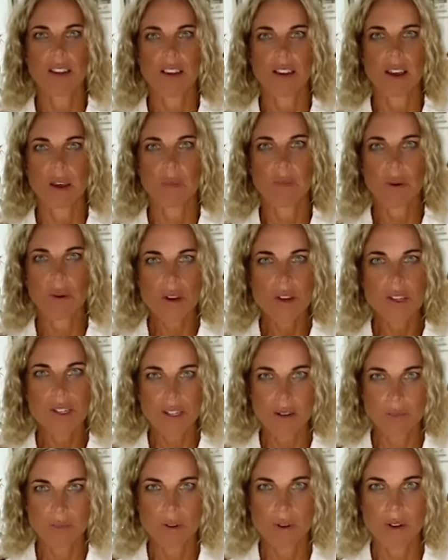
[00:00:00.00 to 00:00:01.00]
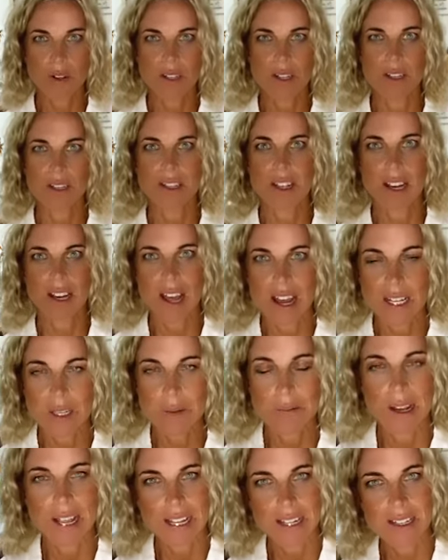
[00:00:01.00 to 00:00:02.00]
a person because it's the
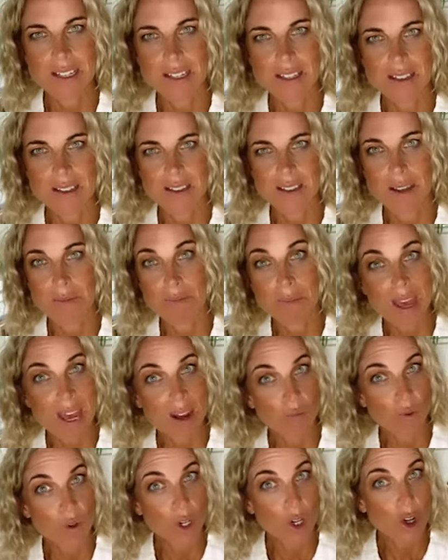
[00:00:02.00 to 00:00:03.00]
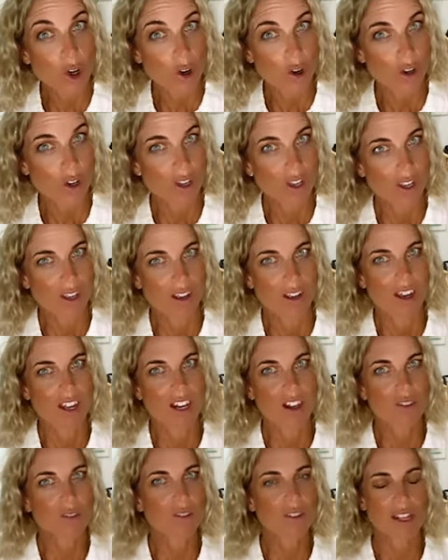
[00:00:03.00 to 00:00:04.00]
last place that man would look.
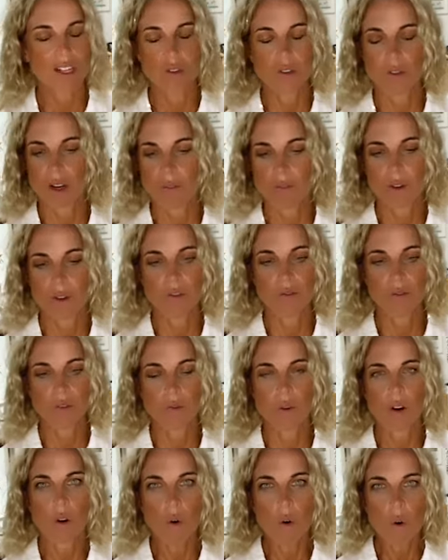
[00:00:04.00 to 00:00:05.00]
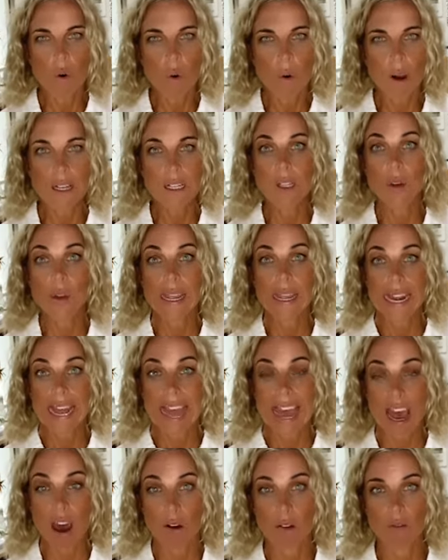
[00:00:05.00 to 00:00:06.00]
And I thought that's really beautiful. We're always looking
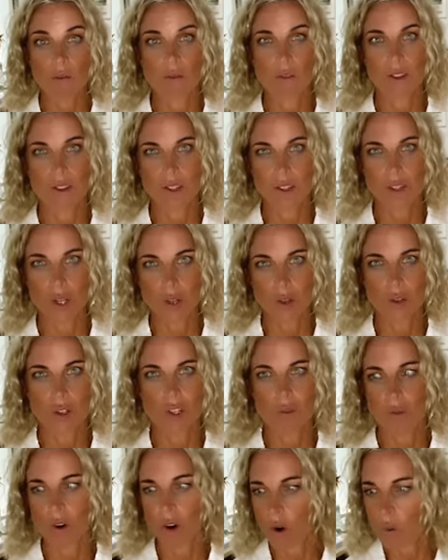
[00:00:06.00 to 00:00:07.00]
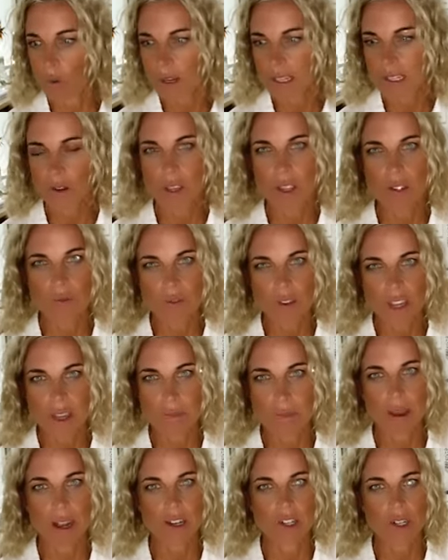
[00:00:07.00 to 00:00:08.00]
out for the solution. We're always looking for
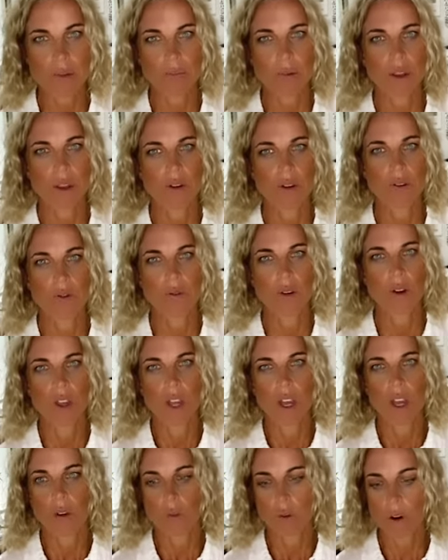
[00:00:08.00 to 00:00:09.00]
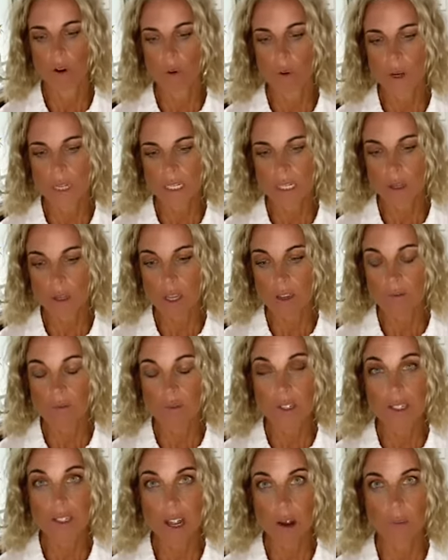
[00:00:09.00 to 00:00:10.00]
that magic pill. We're always looking for
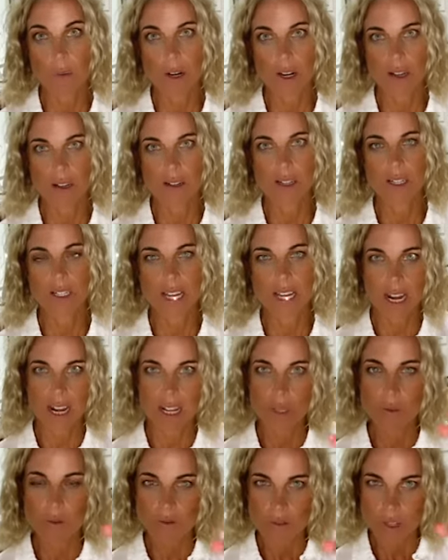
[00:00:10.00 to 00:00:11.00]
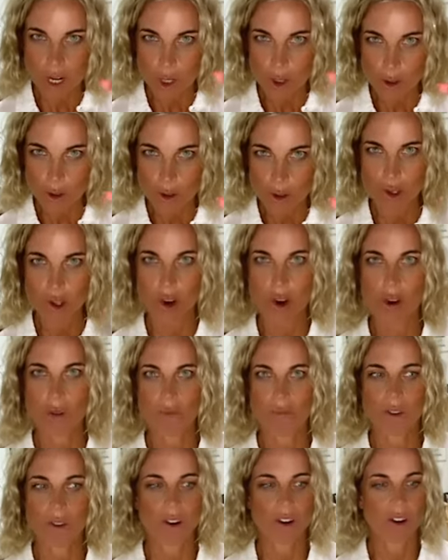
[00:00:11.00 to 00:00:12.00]
someone else to tell us we've done a good
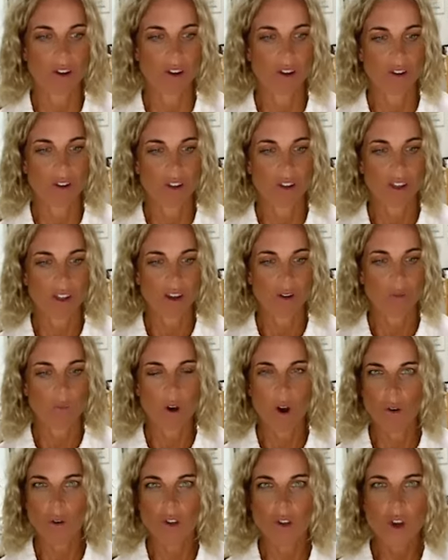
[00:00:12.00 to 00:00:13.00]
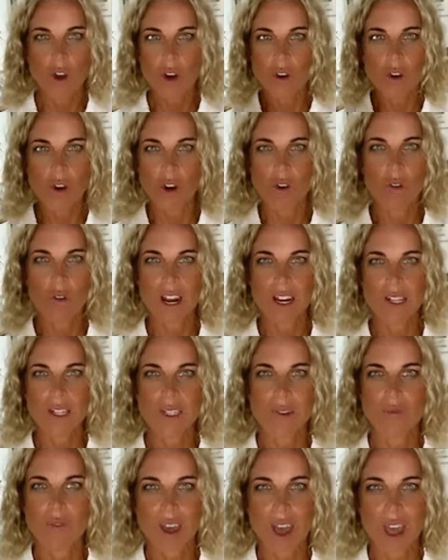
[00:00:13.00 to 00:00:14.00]
job. You know, well, you're your
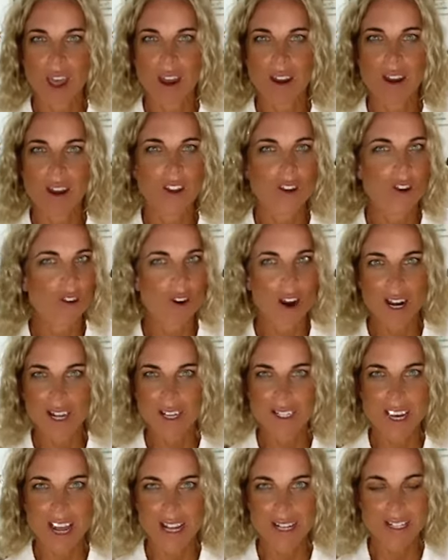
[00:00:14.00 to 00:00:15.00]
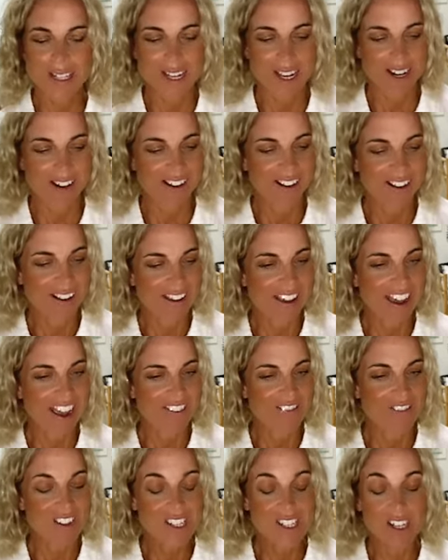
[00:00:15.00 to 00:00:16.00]
greatest fan and your greatest asset.
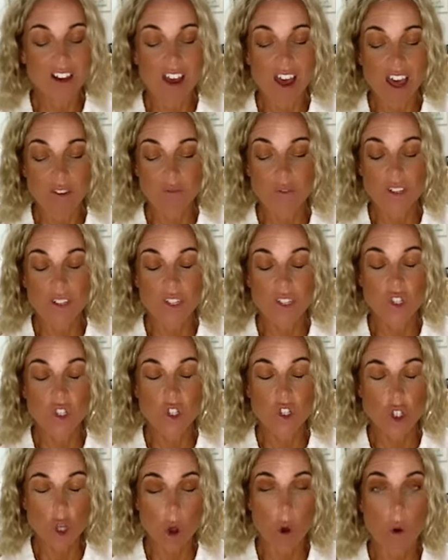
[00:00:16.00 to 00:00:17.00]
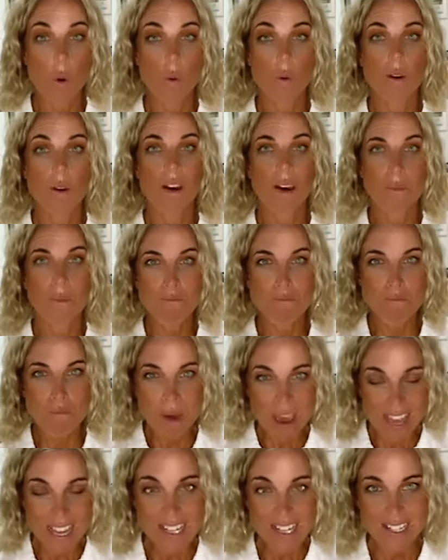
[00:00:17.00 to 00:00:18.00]
And this life is so
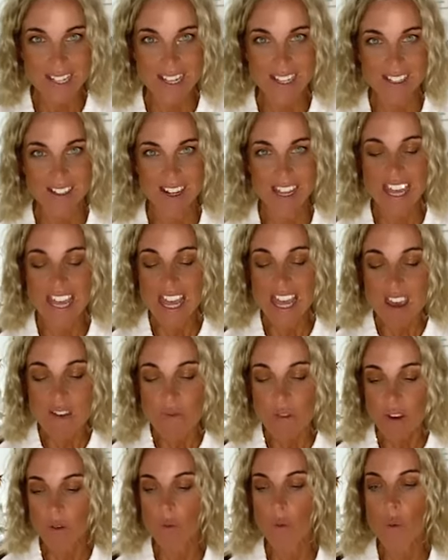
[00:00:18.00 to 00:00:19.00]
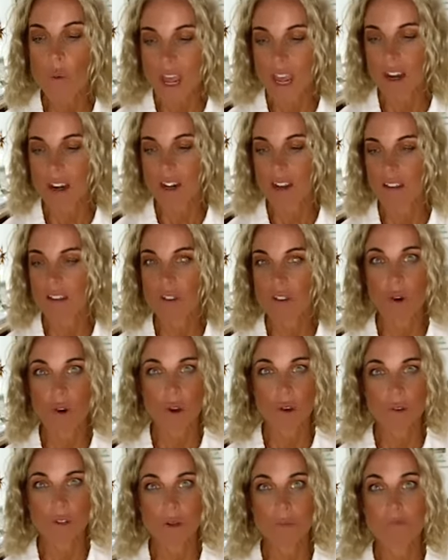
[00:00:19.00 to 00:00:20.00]
amazing. Even when it
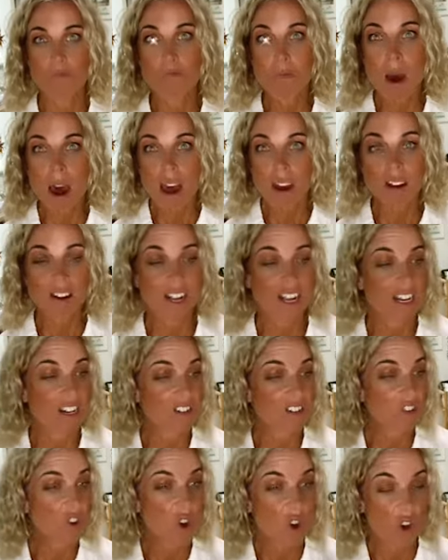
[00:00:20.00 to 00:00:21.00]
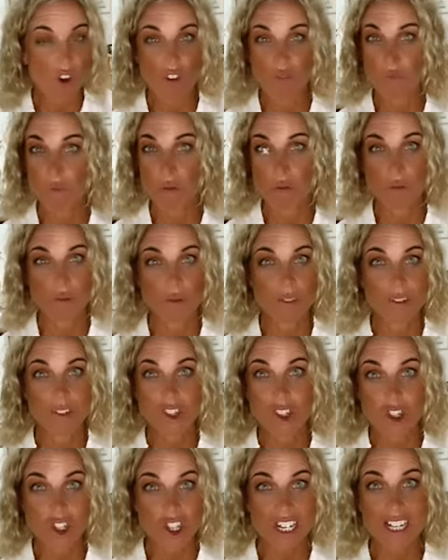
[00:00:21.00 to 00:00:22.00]
throws mud and curveballs and
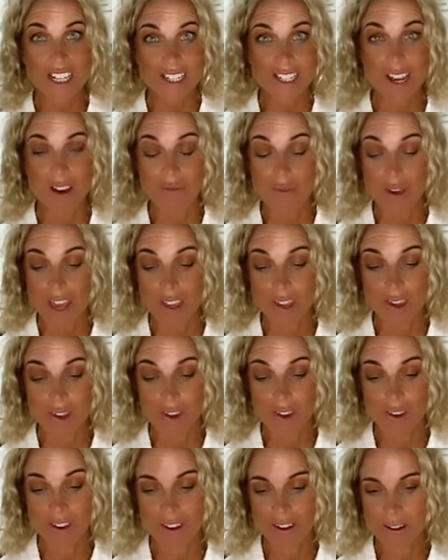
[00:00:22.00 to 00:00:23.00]
shitty stuff at you,